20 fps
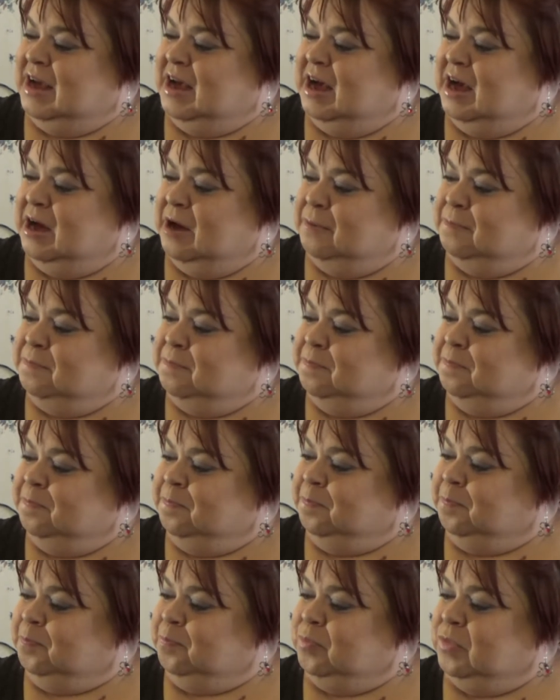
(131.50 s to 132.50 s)
and,
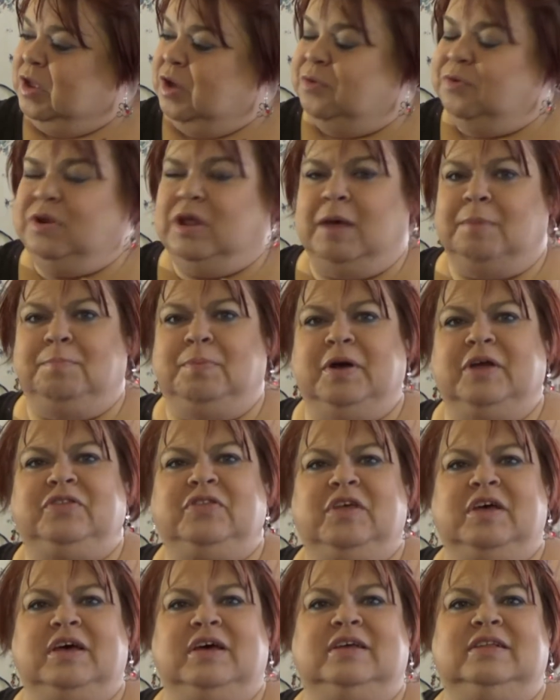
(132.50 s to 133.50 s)
and put
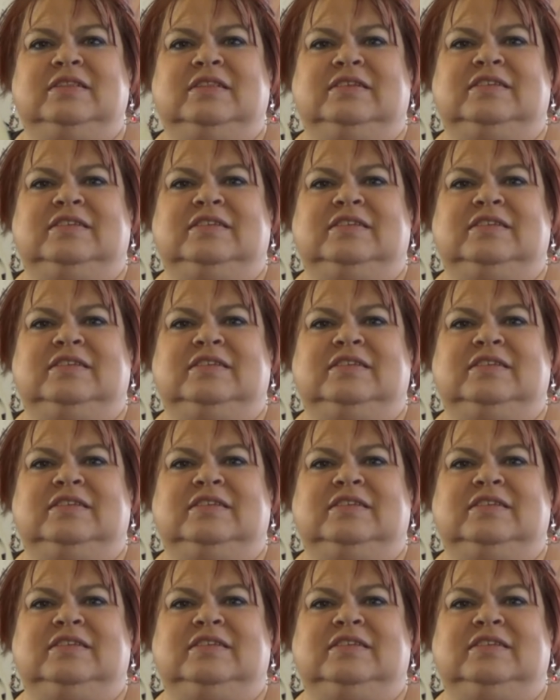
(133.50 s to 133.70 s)
the,